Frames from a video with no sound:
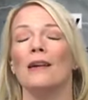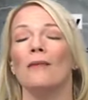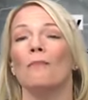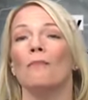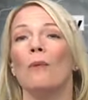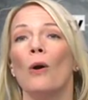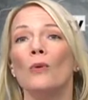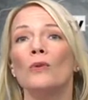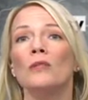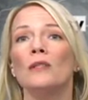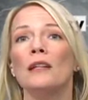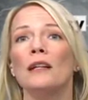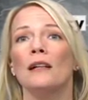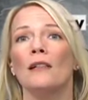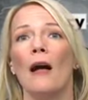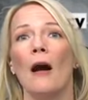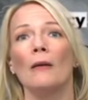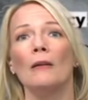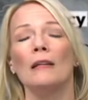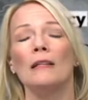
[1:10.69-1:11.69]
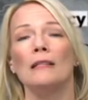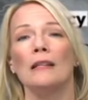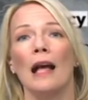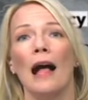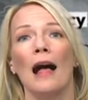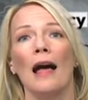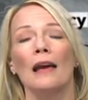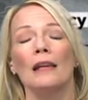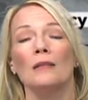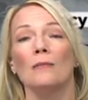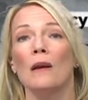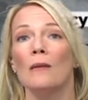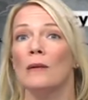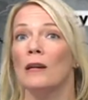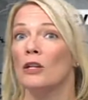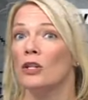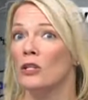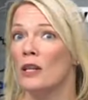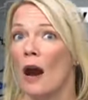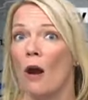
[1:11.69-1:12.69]
mostly cloudy skies,
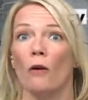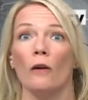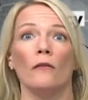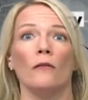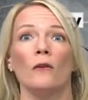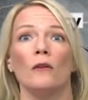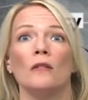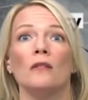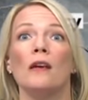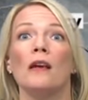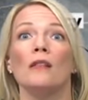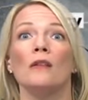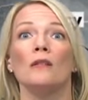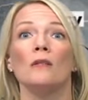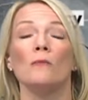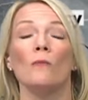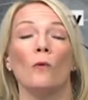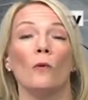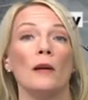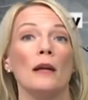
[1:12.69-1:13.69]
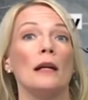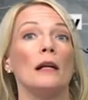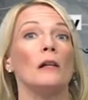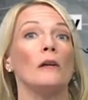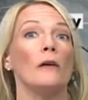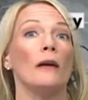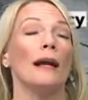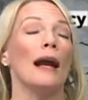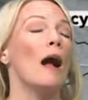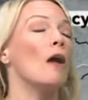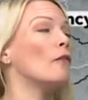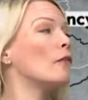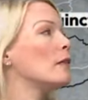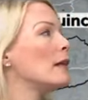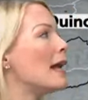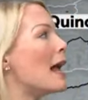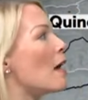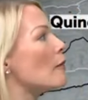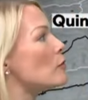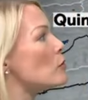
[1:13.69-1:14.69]
maybe a shower first thing this morning, clearing out for
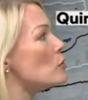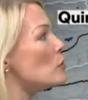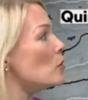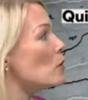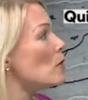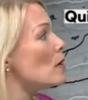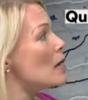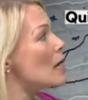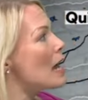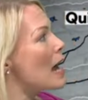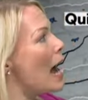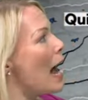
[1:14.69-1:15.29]
the afternoon.